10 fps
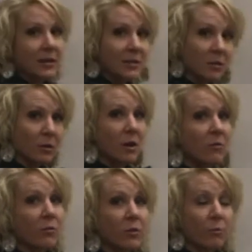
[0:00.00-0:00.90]
answer
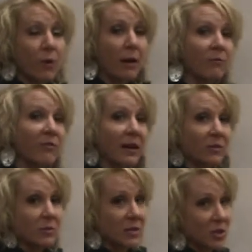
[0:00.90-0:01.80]
for the prime
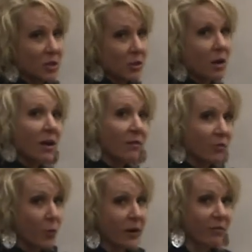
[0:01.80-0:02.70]
factorization of
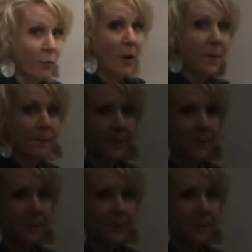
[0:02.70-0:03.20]
24.